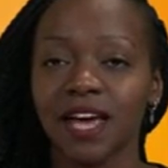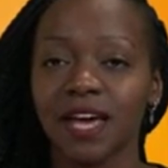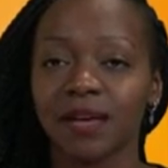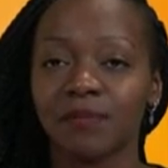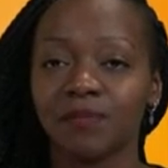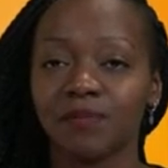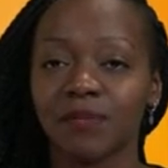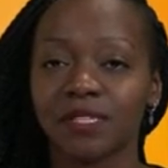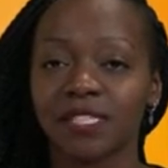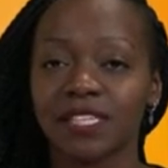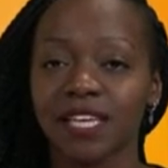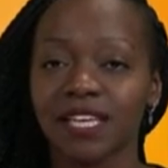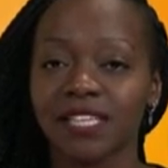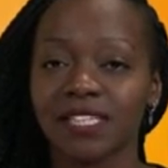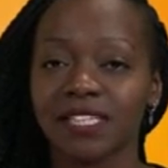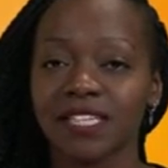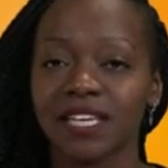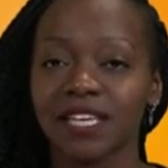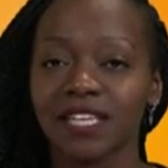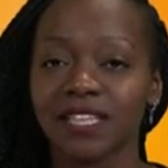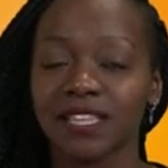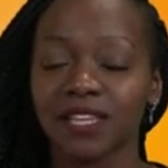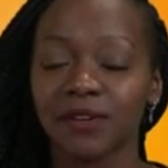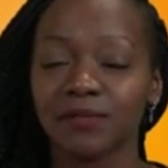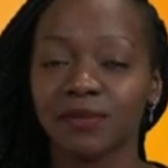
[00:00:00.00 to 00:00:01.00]
and
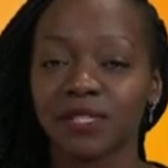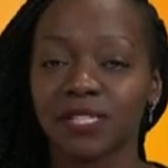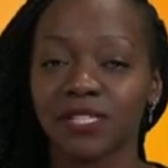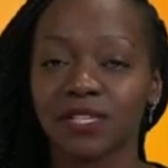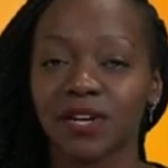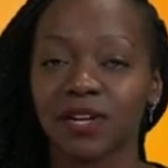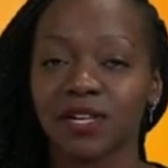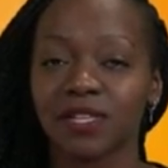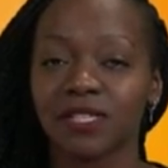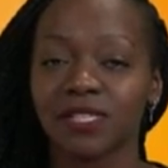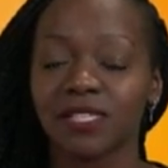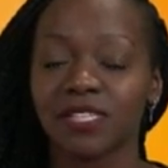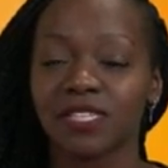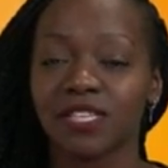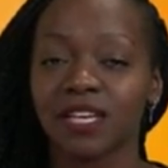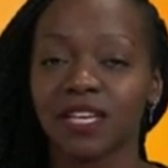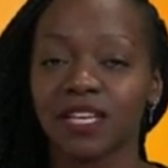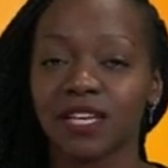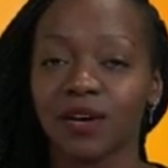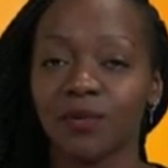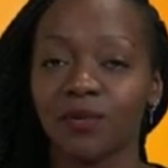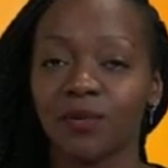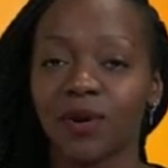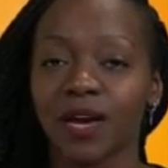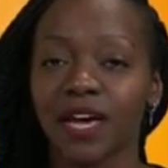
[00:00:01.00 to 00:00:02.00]
presenting the results
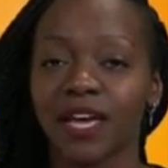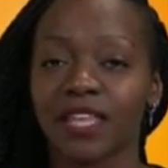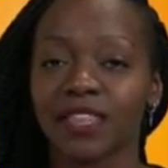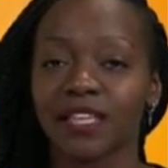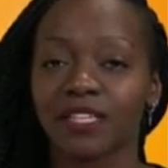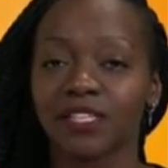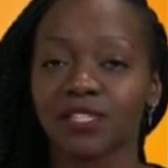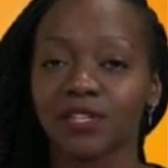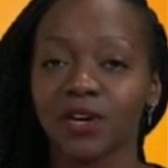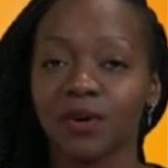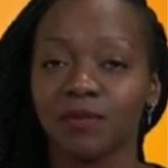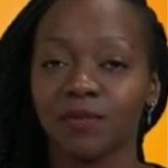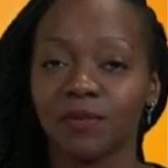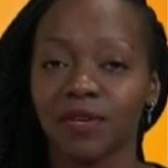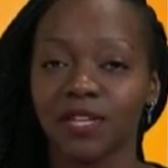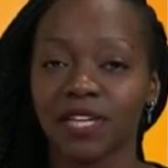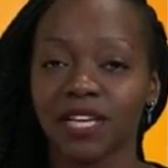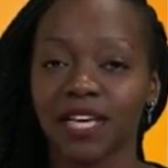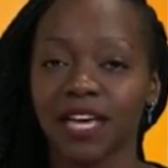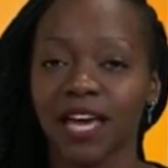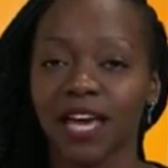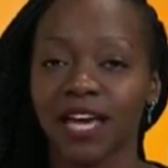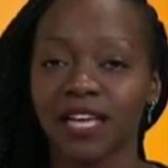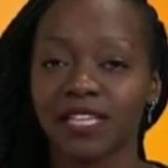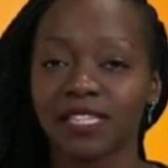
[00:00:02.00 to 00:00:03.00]
in a way that
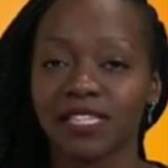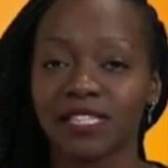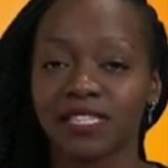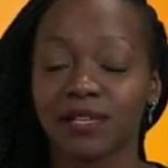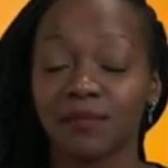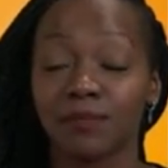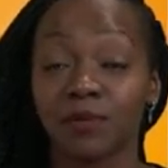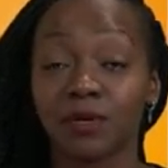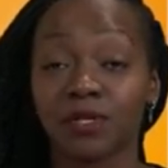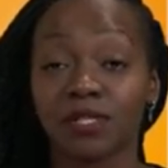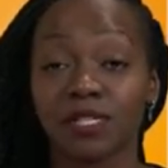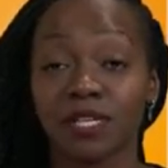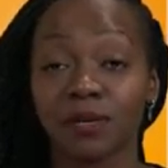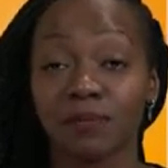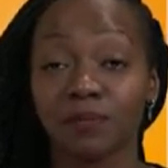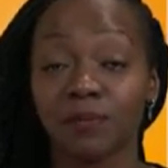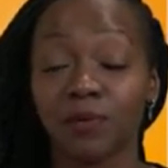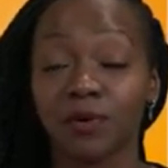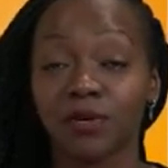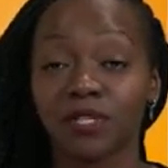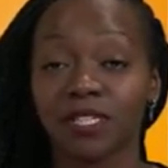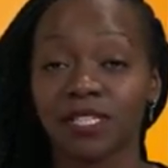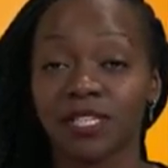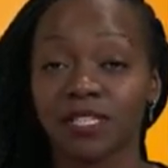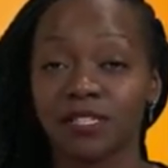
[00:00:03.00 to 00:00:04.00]
communicates the most
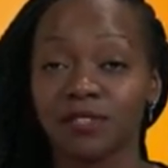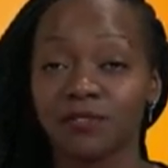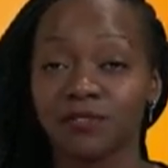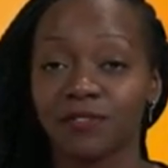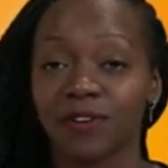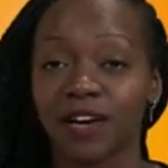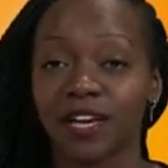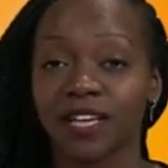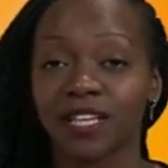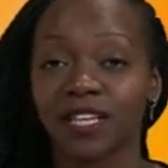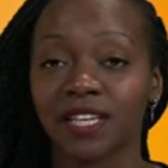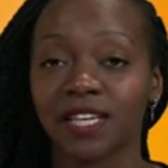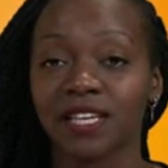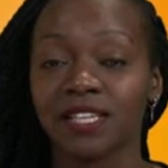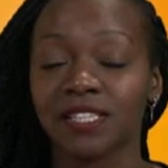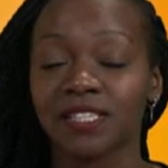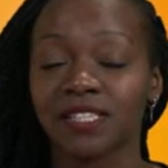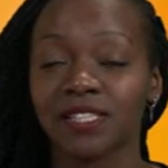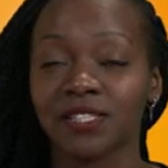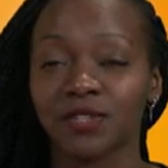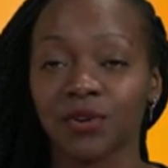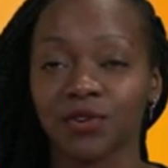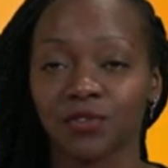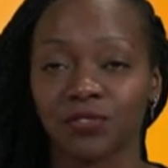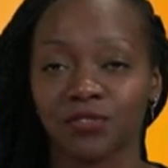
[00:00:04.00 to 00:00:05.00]
important
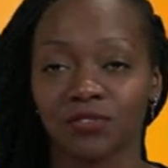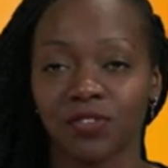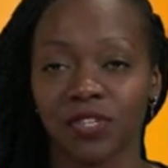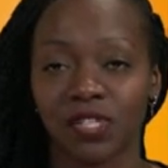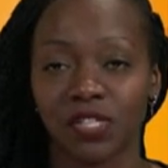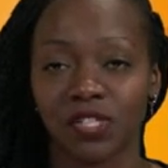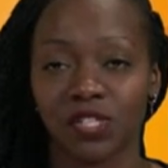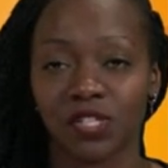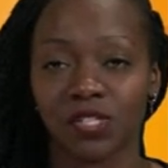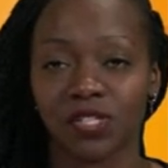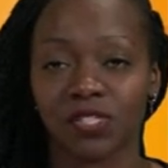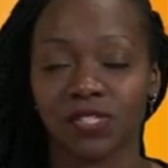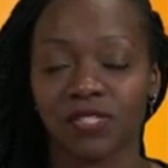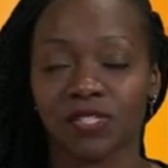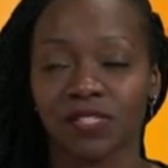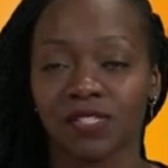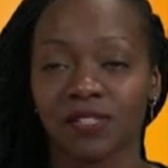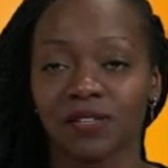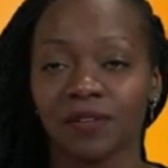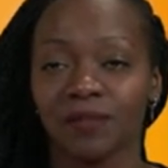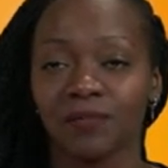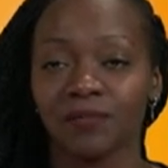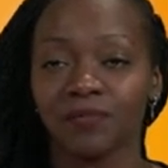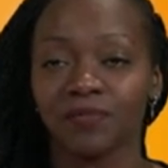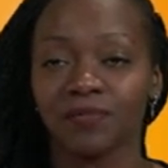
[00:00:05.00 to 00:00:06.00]
findings or
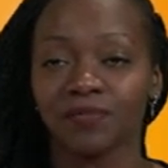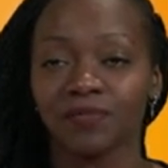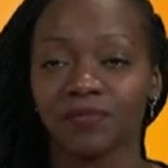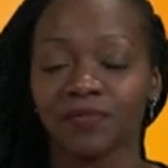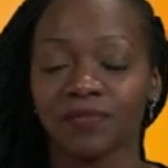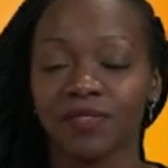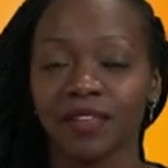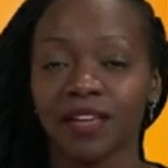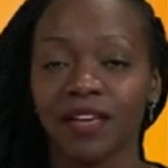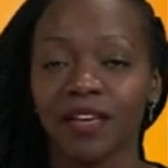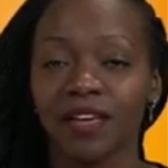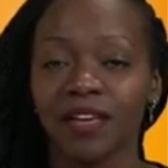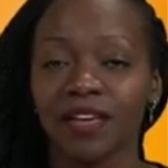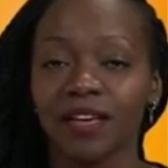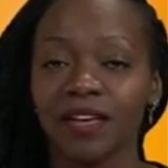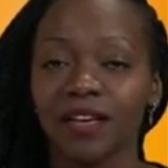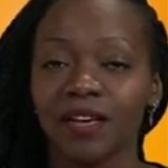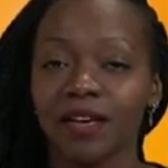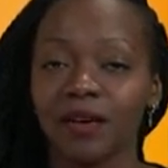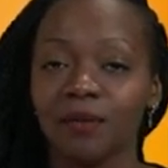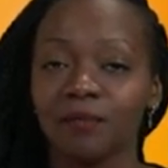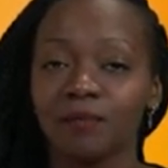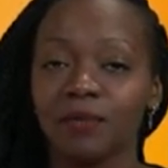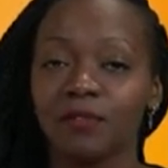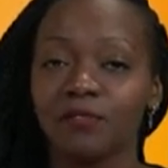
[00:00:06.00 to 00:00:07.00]
features.
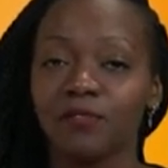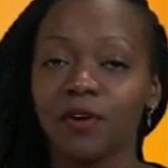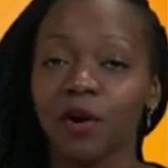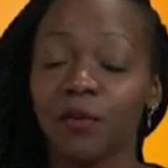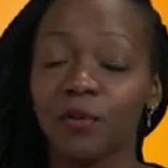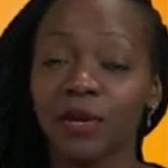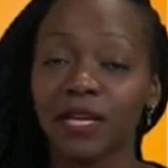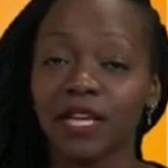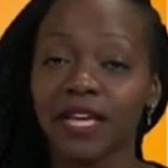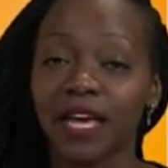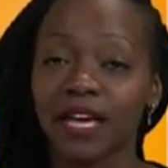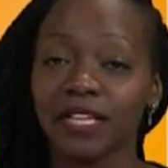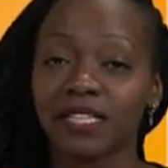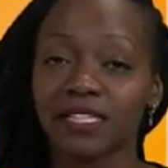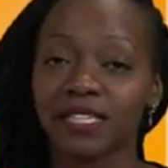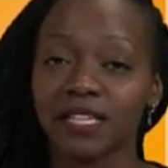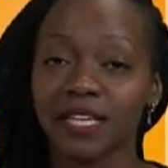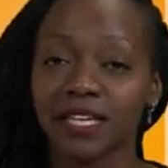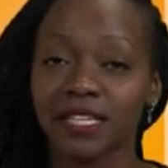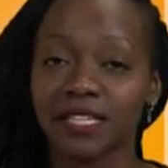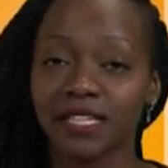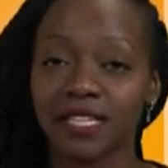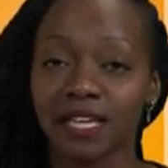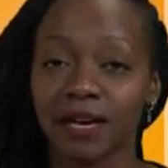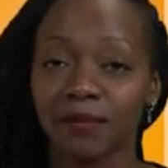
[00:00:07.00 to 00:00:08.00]
Before we get
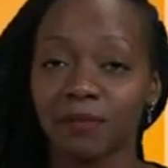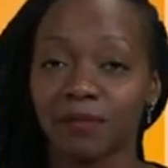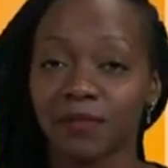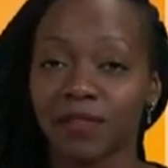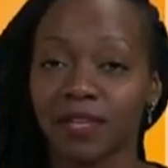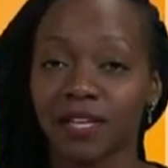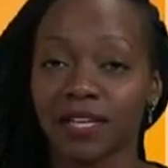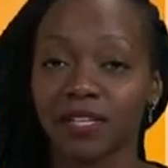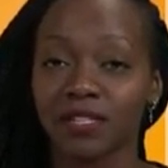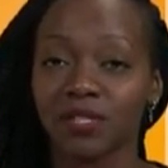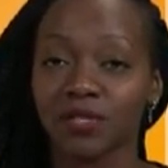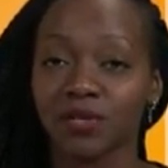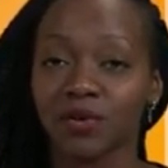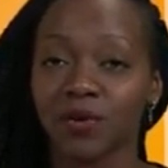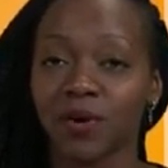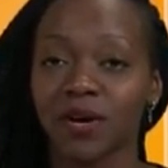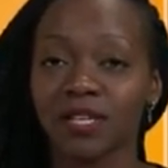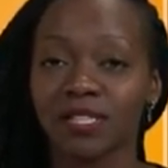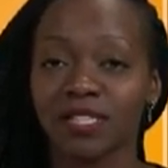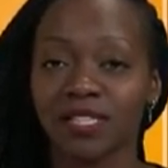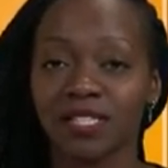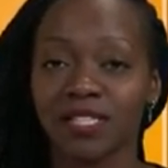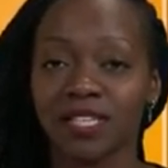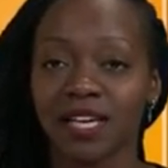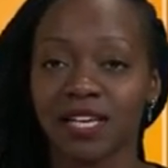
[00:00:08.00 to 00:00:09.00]
in depth into
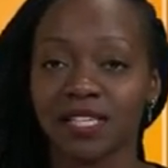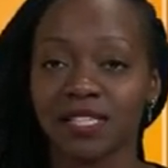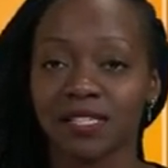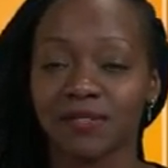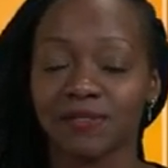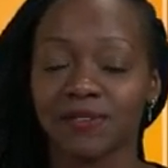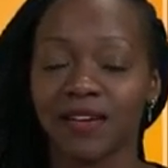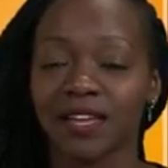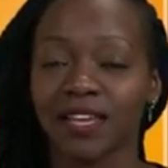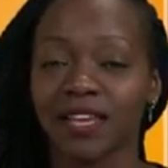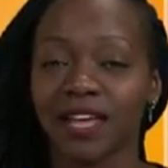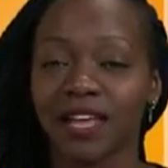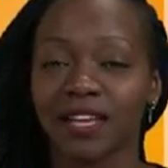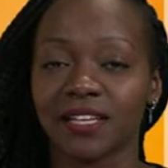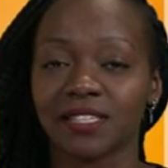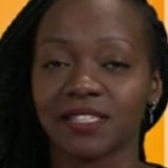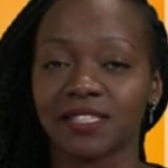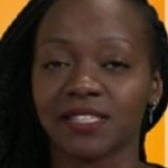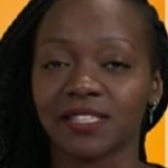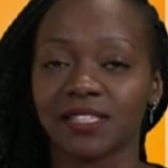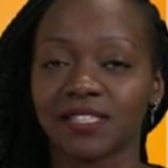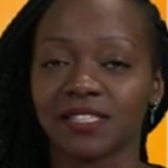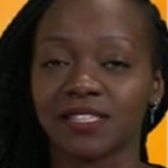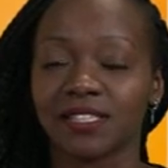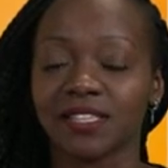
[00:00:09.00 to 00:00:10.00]
quantitative
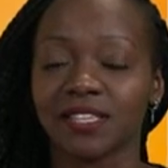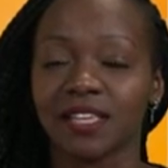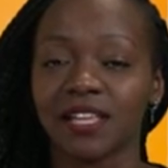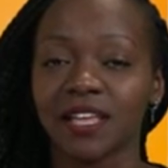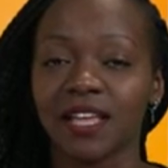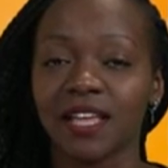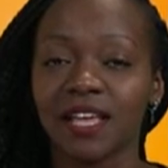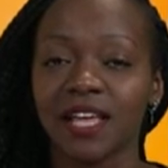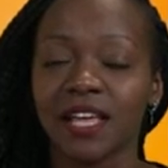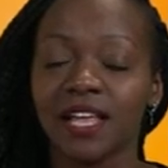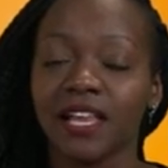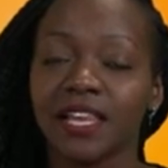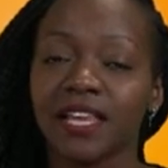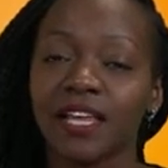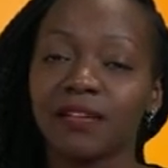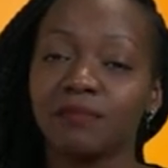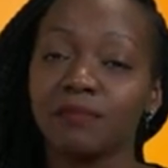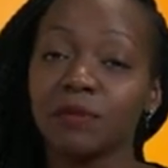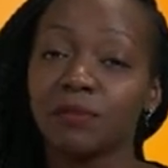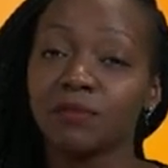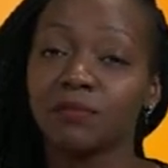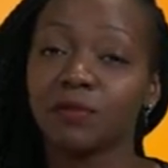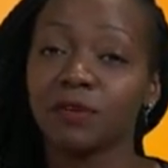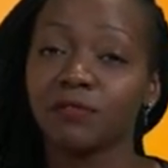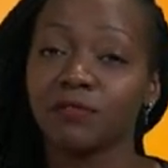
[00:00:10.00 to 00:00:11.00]
analysis, let
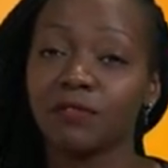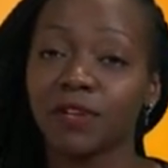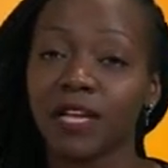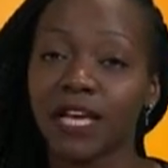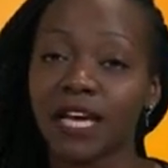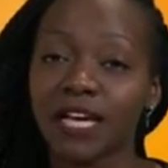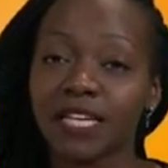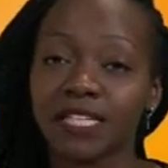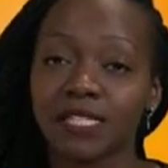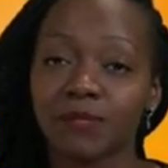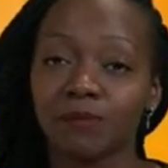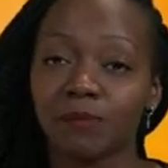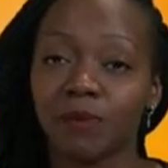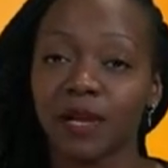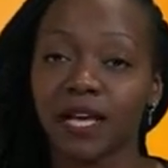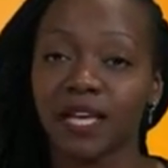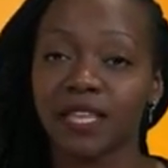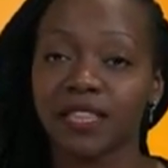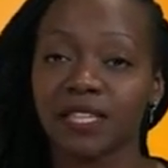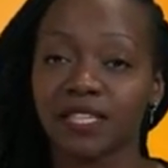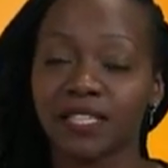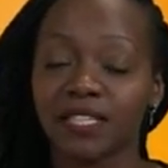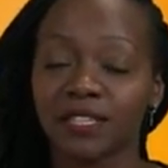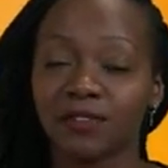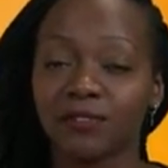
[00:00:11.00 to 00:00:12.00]
me briefly
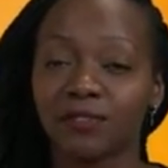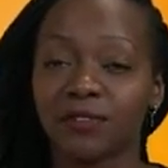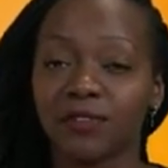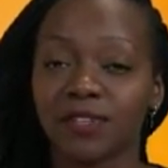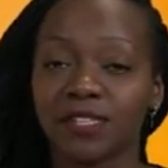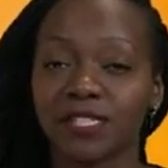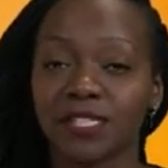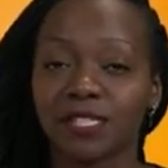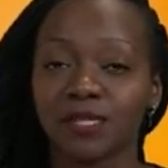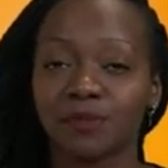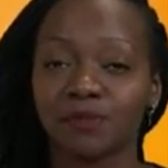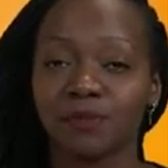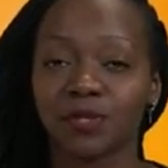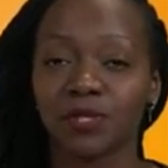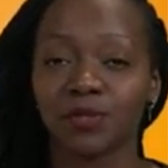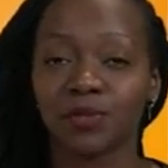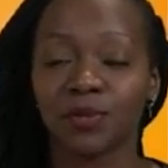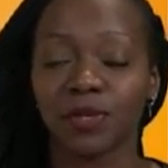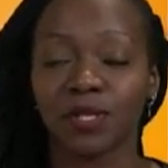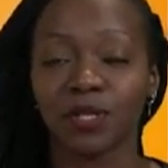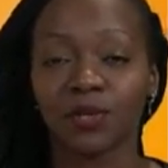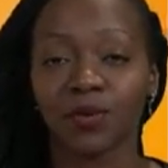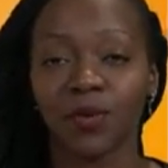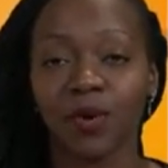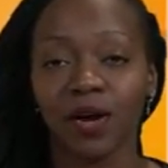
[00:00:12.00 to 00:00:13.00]
explain the difference
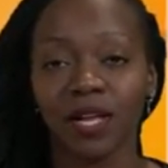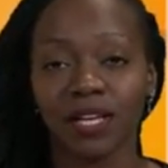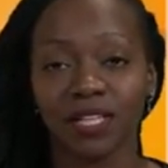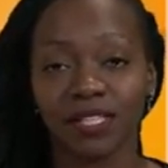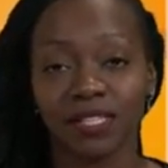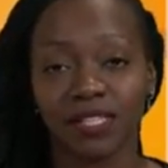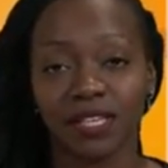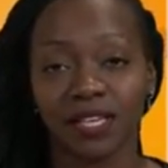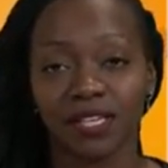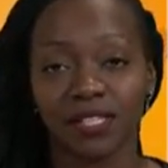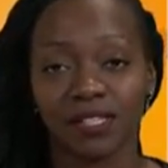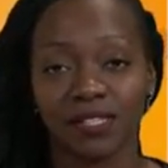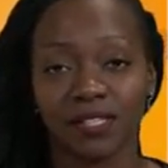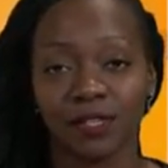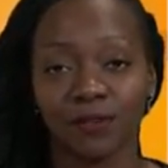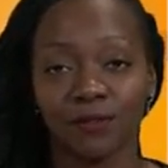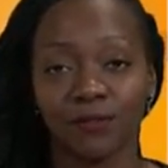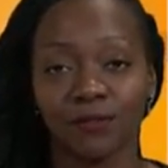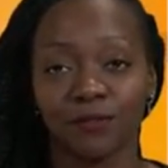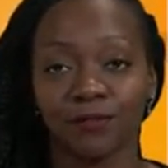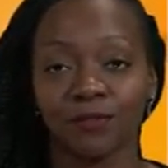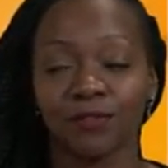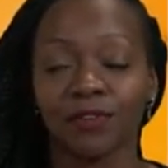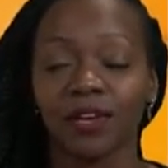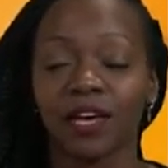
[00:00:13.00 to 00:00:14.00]
between
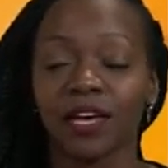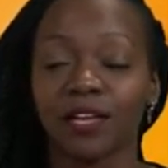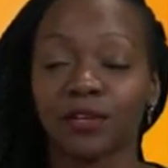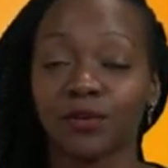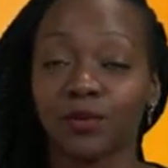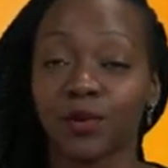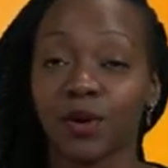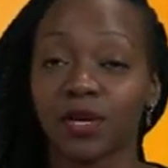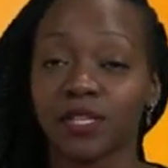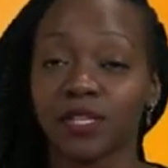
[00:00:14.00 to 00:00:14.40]
qualitative and